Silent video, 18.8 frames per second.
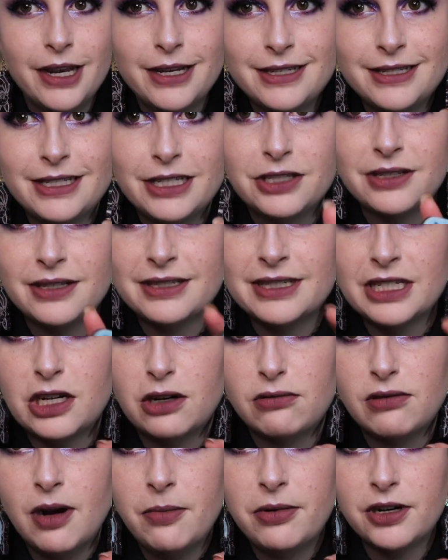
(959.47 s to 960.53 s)
is this, it's like a
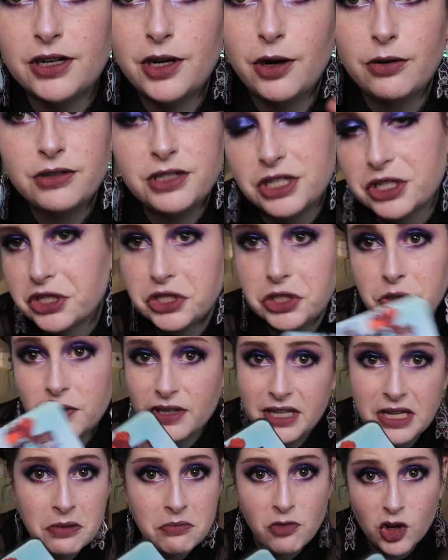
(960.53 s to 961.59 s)
rubber coaster. So you could
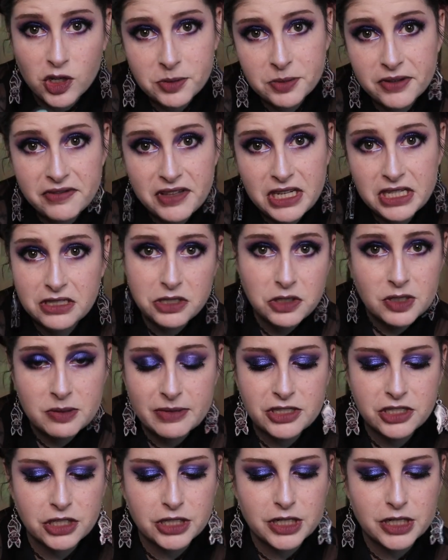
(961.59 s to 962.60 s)
get multiple of these and use them as